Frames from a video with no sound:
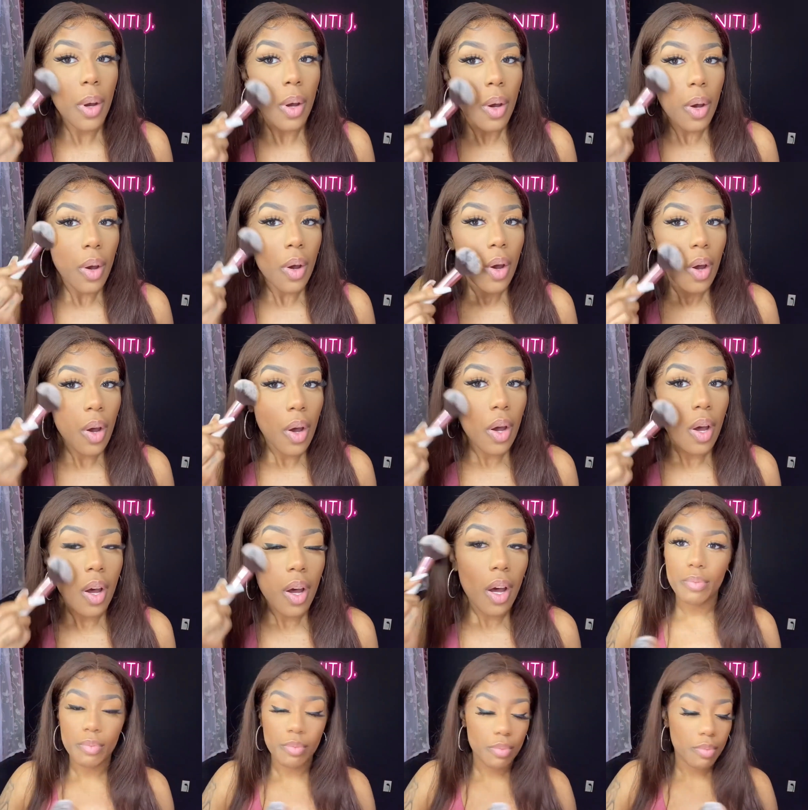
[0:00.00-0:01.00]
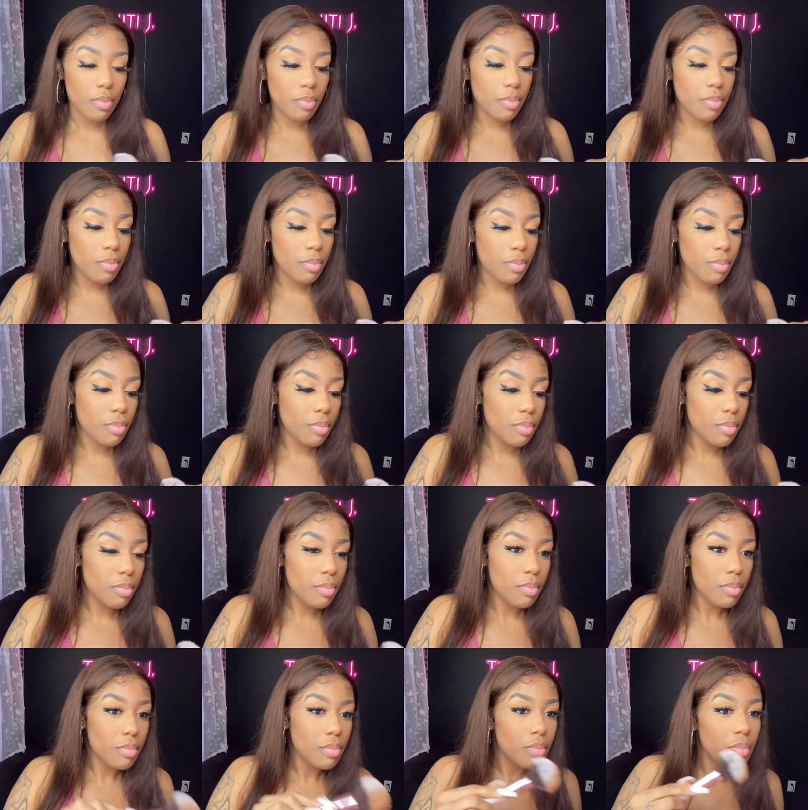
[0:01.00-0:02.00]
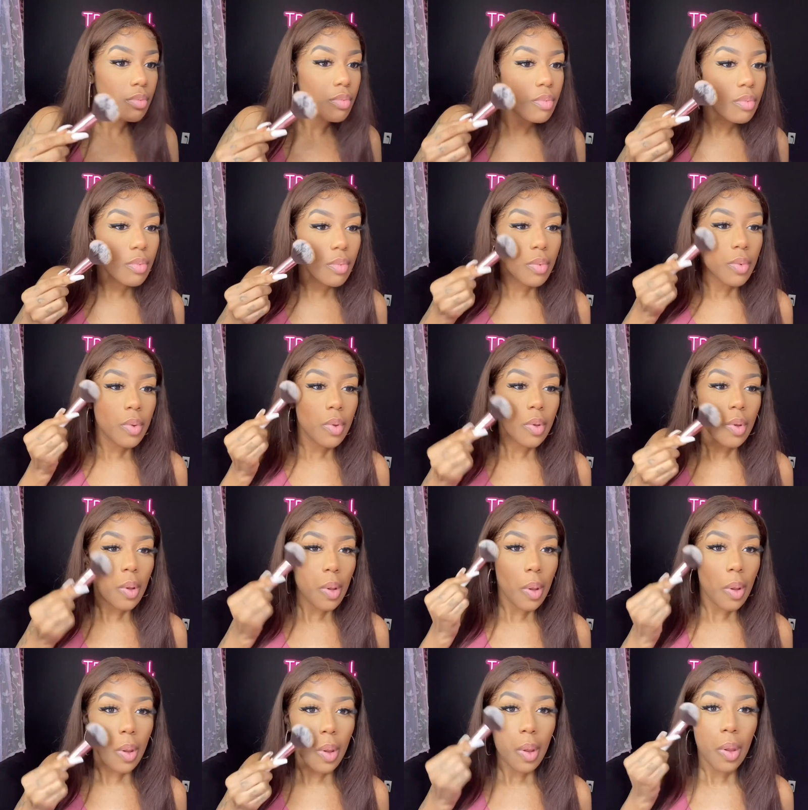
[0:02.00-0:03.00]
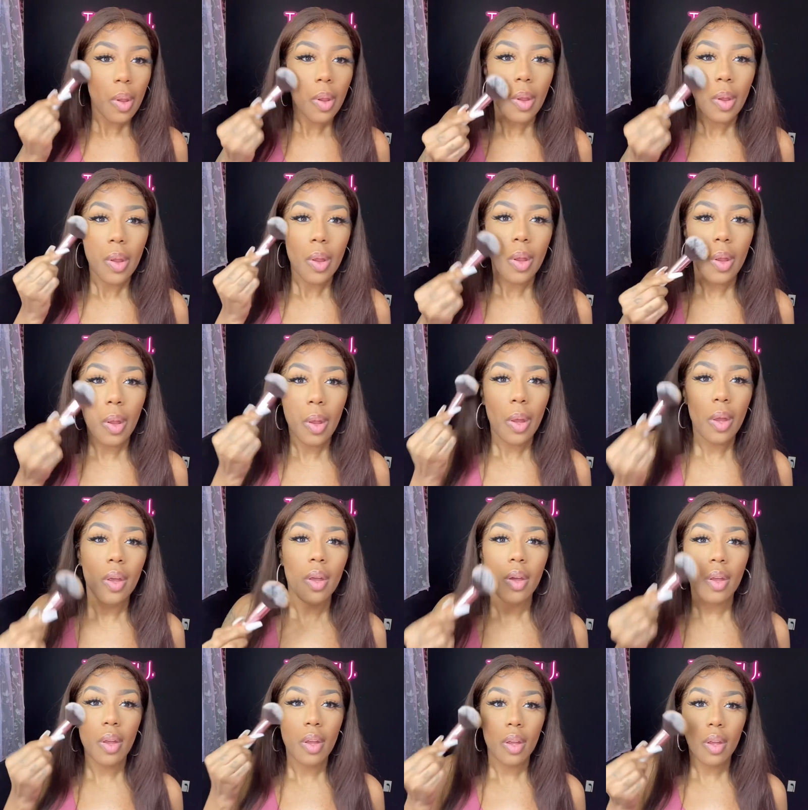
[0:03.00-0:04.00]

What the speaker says: (silence)